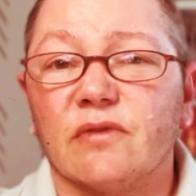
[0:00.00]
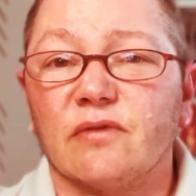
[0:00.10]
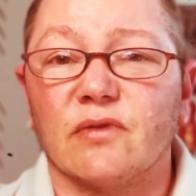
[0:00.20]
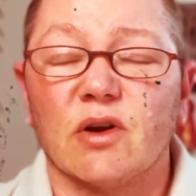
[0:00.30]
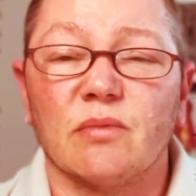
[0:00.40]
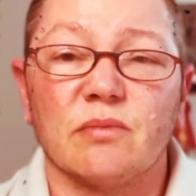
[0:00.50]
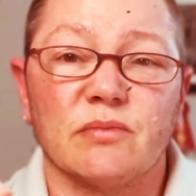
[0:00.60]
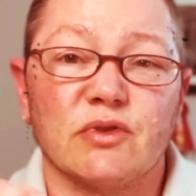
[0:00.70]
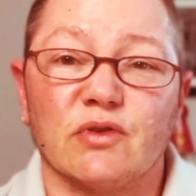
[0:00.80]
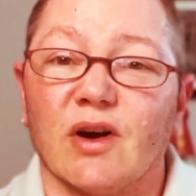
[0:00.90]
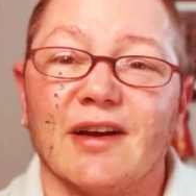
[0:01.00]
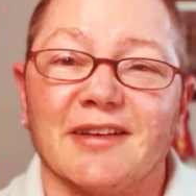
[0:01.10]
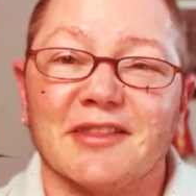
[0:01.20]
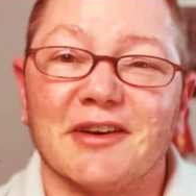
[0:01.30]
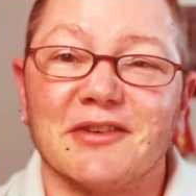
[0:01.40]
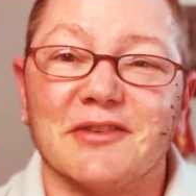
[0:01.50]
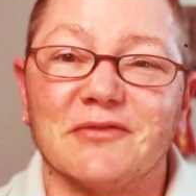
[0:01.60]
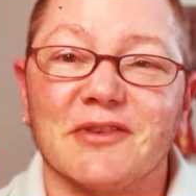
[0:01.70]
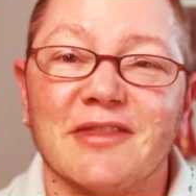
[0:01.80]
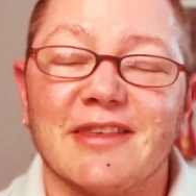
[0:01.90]
from trying a lot of
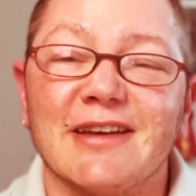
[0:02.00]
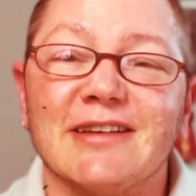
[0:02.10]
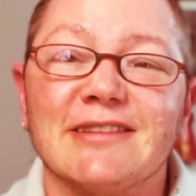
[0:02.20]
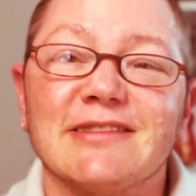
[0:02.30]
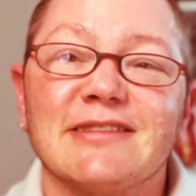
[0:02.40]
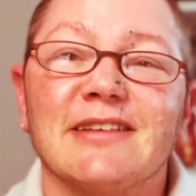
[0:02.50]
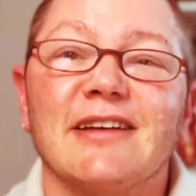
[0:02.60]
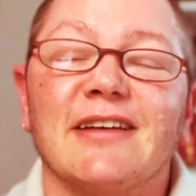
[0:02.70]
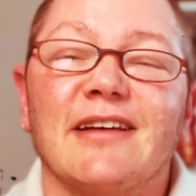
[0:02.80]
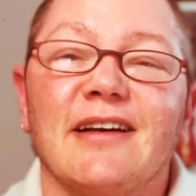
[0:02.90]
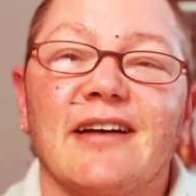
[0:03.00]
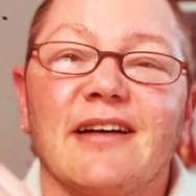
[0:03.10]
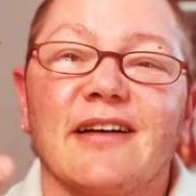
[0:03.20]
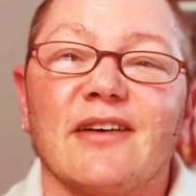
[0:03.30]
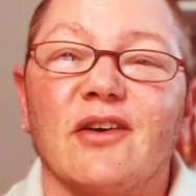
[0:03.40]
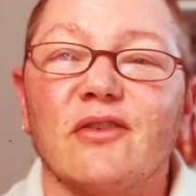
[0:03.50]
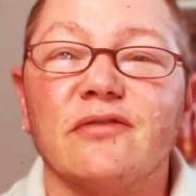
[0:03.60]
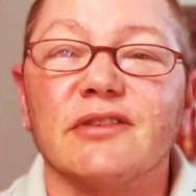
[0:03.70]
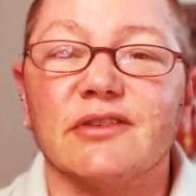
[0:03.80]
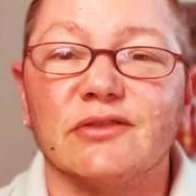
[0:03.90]
different things.
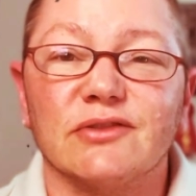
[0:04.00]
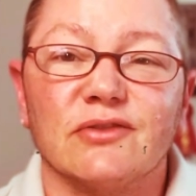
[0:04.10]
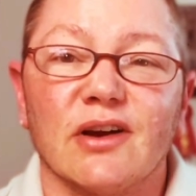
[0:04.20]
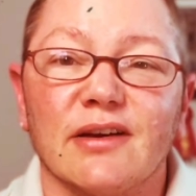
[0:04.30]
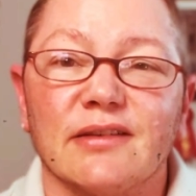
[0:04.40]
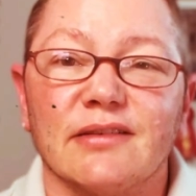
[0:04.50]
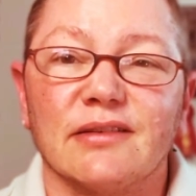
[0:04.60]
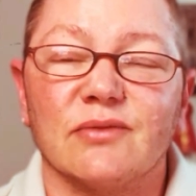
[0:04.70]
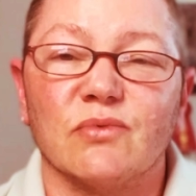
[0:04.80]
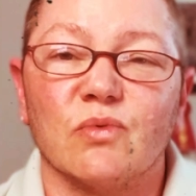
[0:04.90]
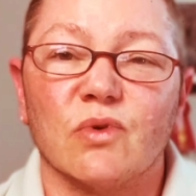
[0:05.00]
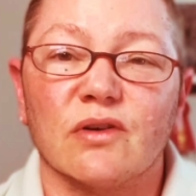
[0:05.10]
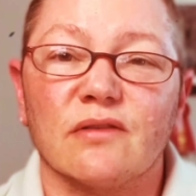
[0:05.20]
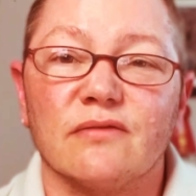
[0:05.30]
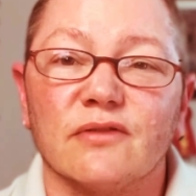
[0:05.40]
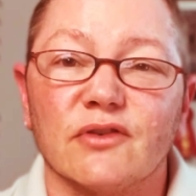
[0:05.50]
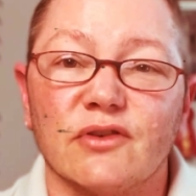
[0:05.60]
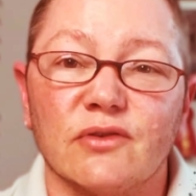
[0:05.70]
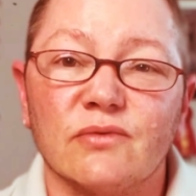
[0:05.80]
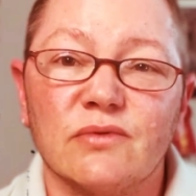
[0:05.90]
Hopefully you'll try it. It will work for
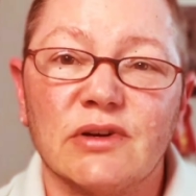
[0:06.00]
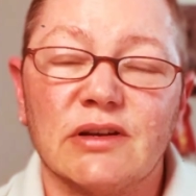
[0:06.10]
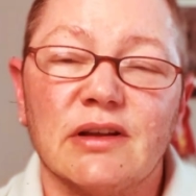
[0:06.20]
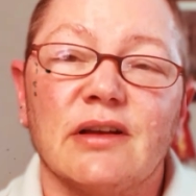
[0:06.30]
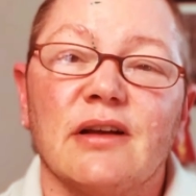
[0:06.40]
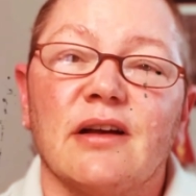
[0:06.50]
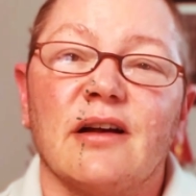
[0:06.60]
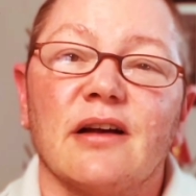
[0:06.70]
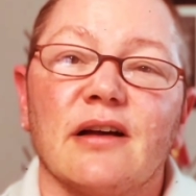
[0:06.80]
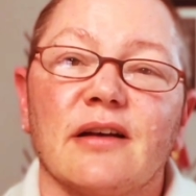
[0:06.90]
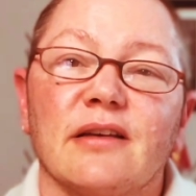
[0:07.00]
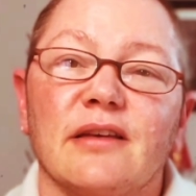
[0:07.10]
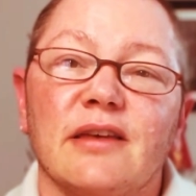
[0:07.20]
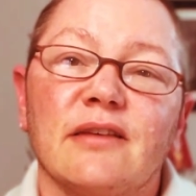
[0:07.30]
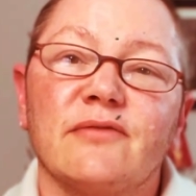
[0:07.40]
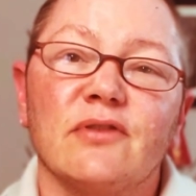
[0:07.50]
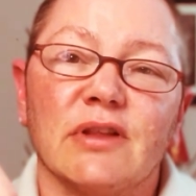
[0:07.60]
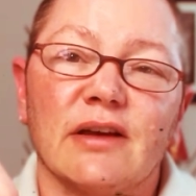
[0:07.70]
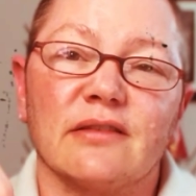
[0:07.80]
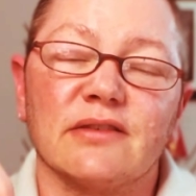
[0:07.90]
you. If you
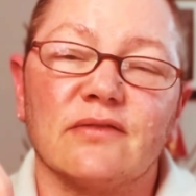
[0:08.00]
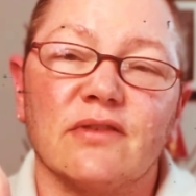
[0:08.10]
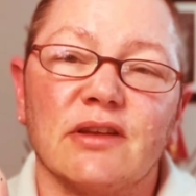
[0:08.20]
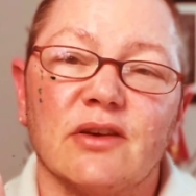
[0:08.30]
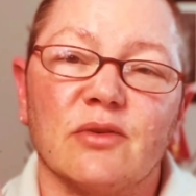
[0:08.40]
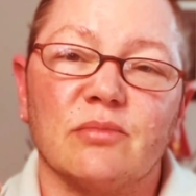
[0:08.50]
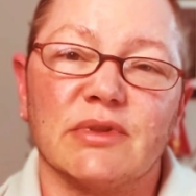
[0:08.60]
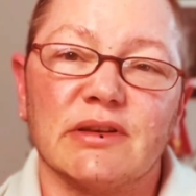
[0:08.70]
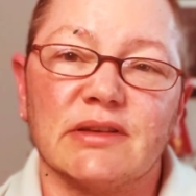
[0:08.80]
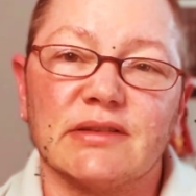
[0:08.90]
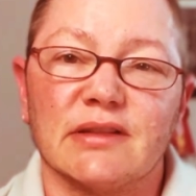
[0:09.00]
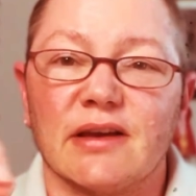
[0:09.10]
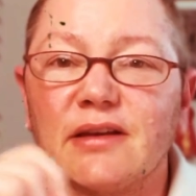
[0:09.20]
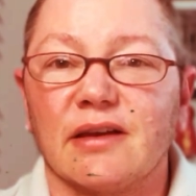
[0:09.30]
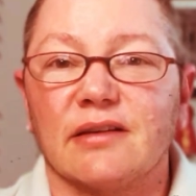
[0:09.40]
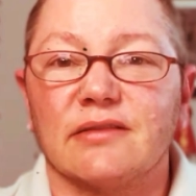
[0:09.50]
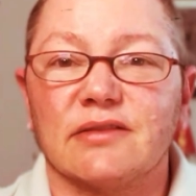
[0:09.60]
like this video, please like and